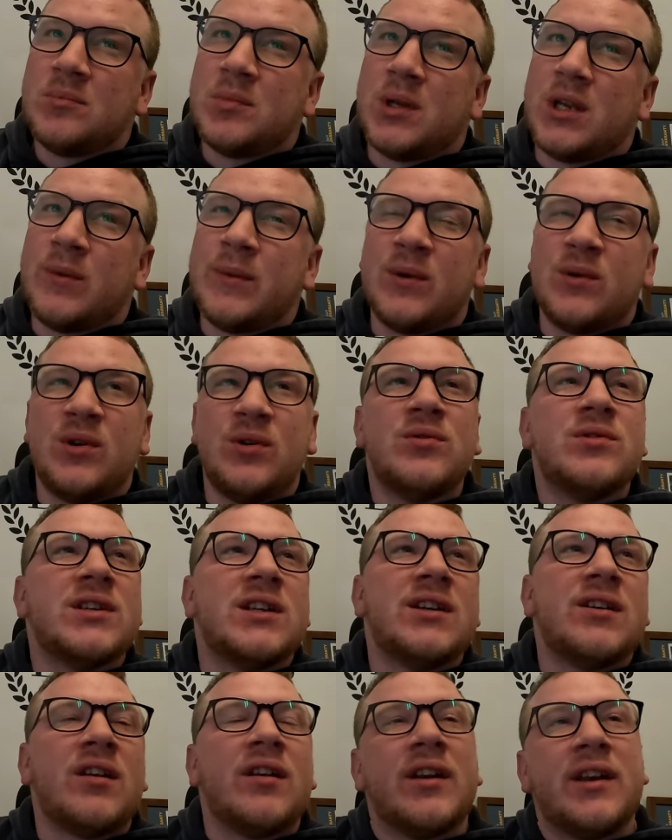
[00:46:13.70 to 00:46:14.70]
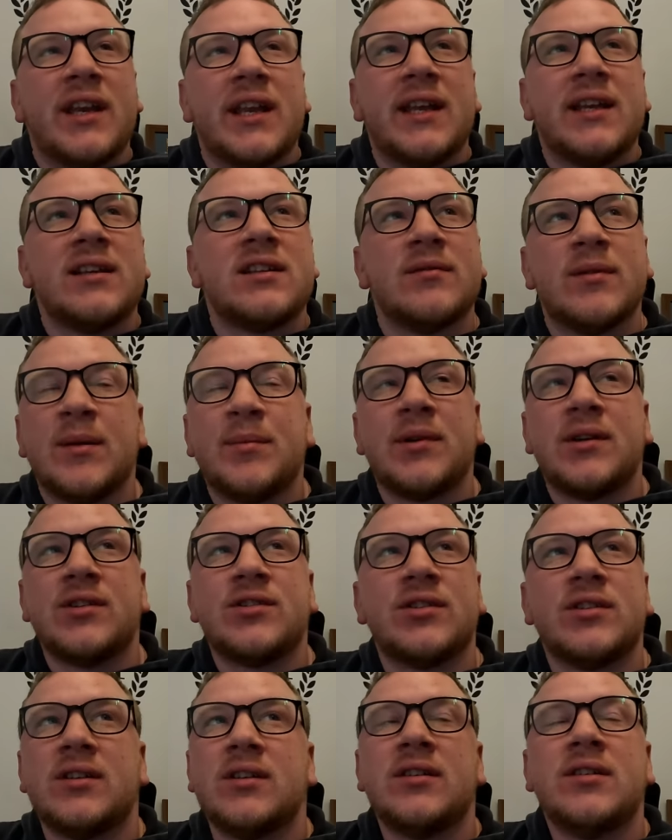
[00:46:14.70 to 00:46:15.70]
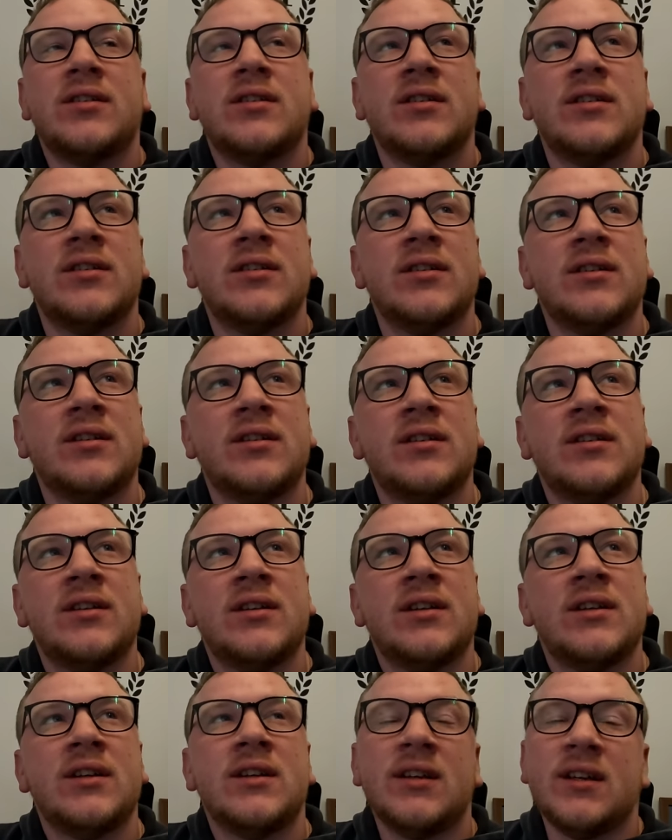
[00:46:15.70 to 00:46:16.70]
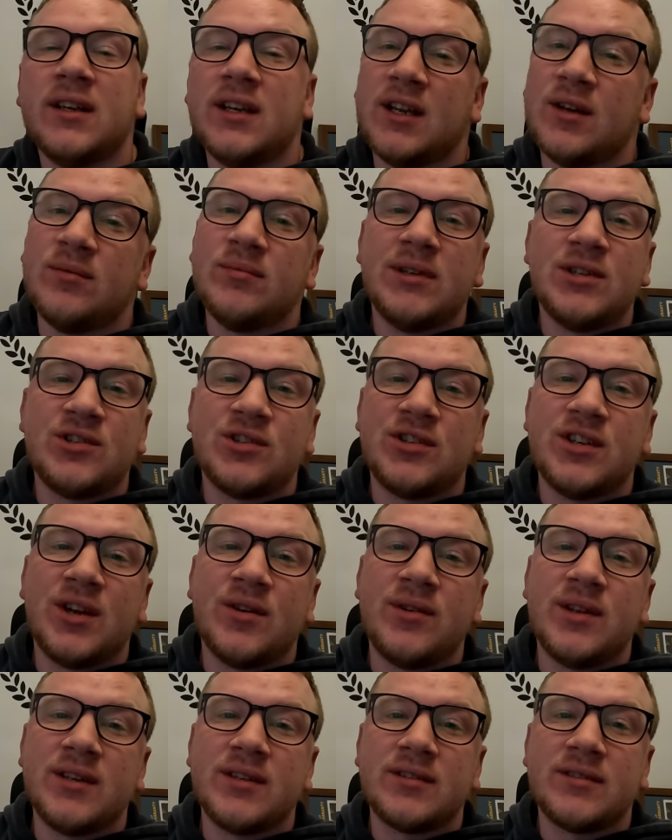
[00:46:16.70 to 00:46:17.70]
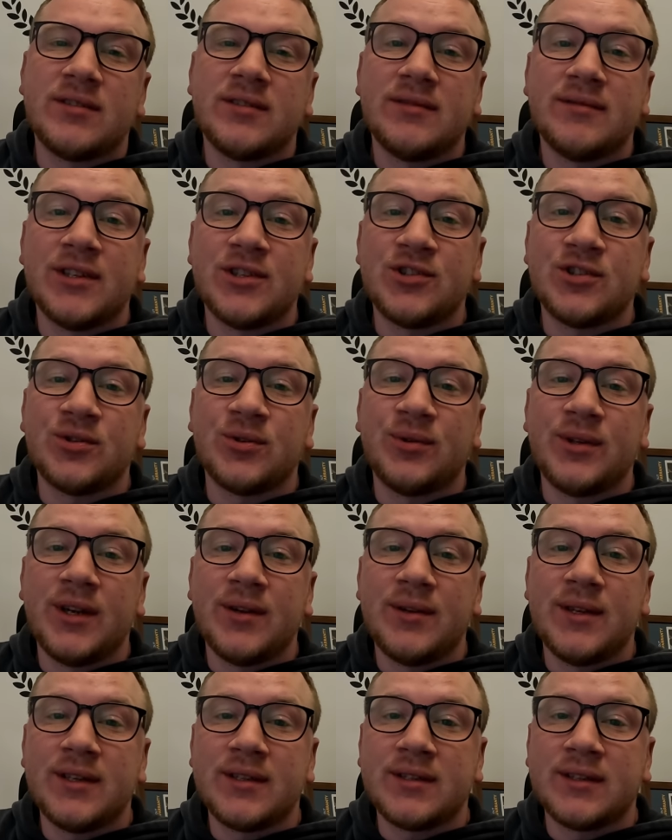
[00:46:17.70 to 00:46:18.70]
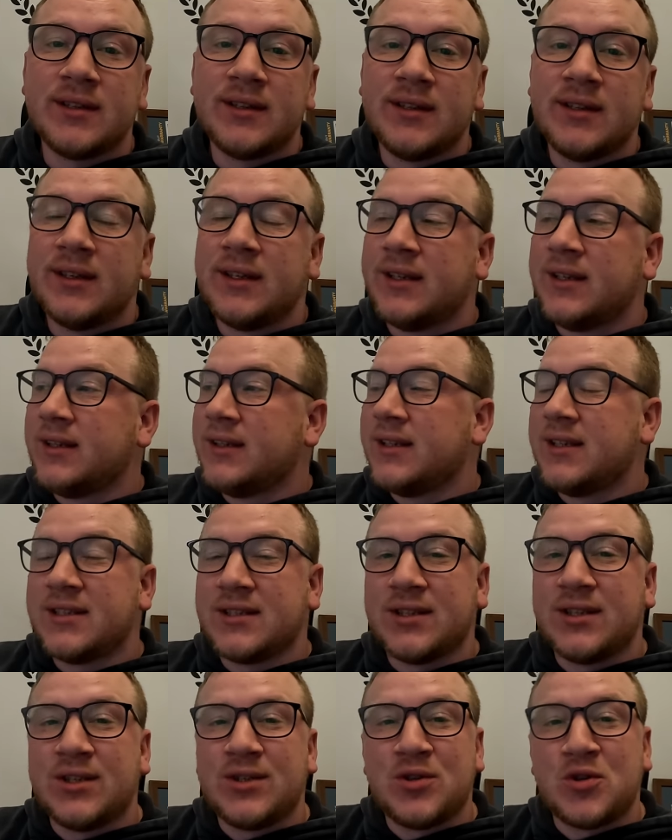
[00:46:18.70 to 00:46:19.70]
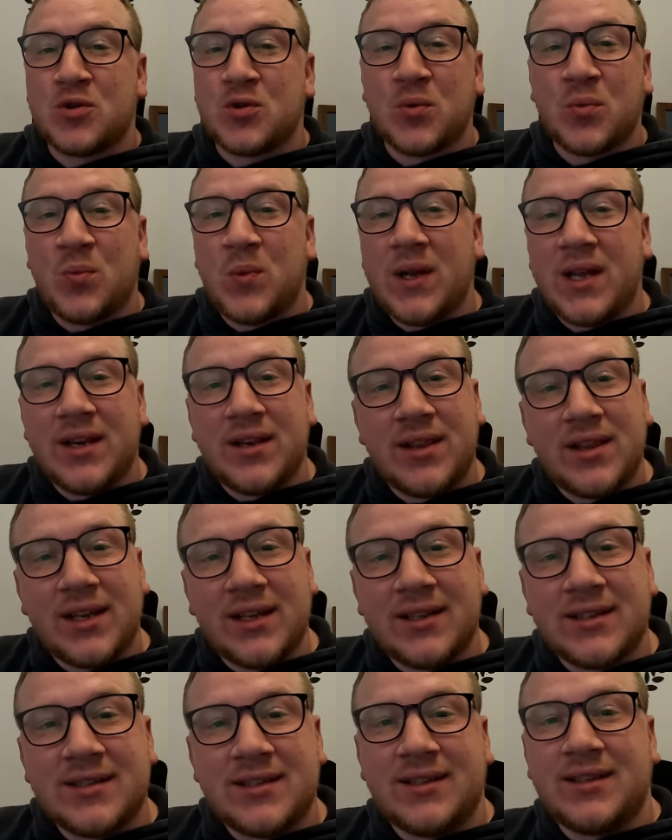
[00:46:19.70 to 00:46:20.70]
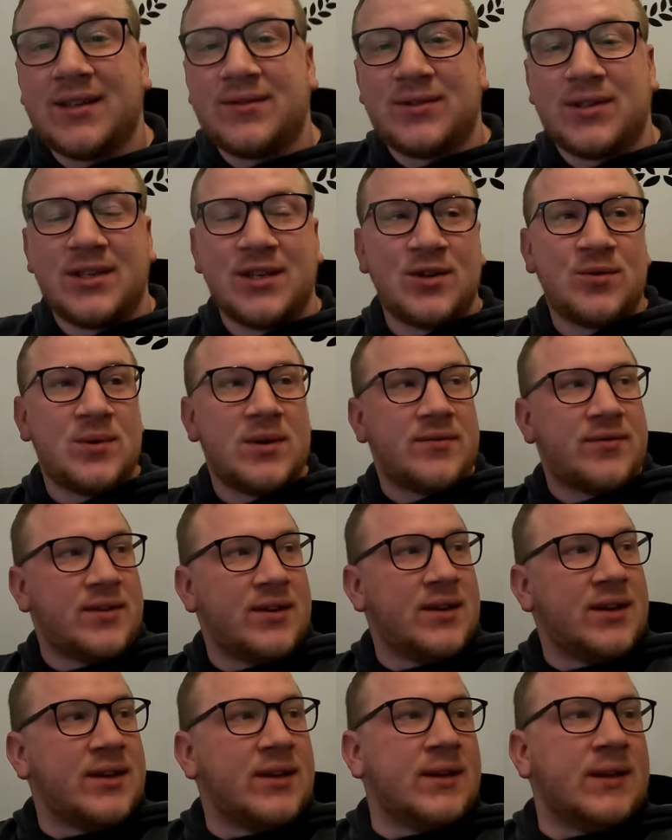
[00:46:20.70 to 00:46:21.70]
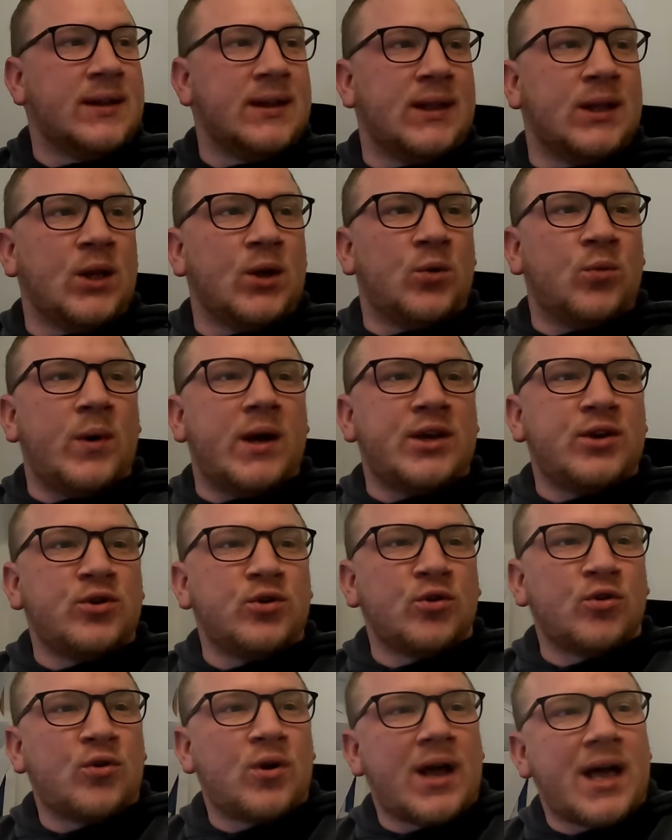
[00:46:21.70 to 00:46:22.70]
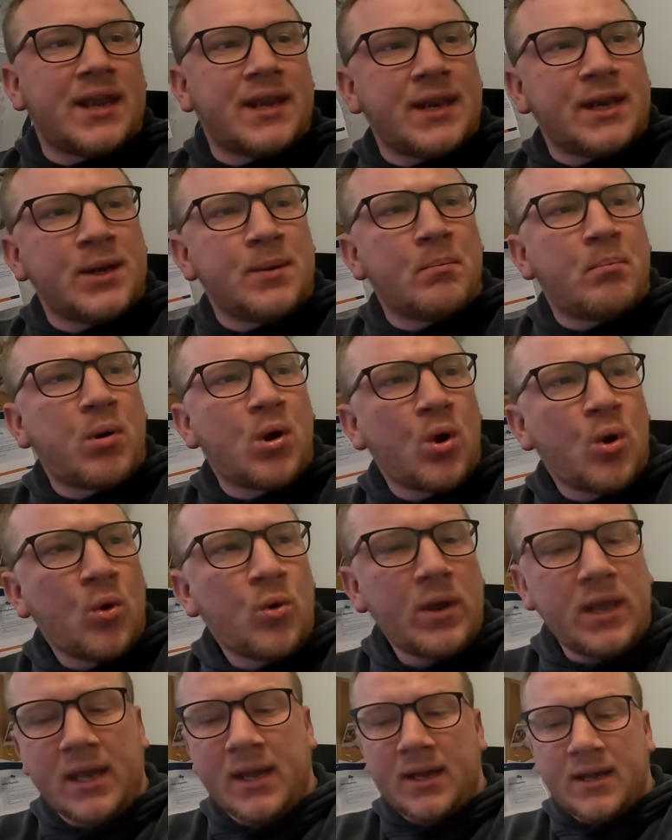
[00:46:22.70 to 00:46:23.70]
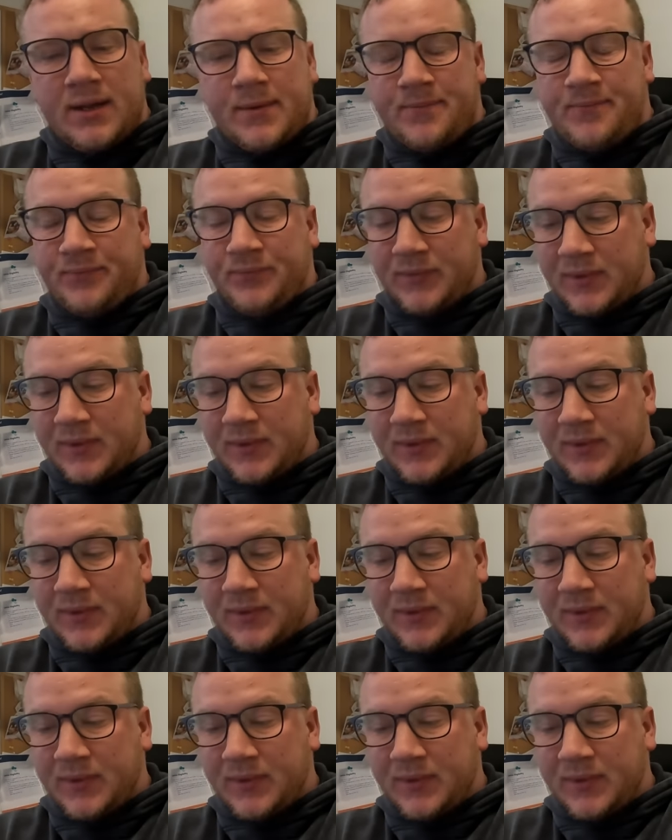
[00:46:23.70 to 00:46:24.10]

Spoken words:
But he will lose it in holiday, so maybe I should, you know, he should know this. They should all know this. These are just the weird things that you have to deal with when you're an employer.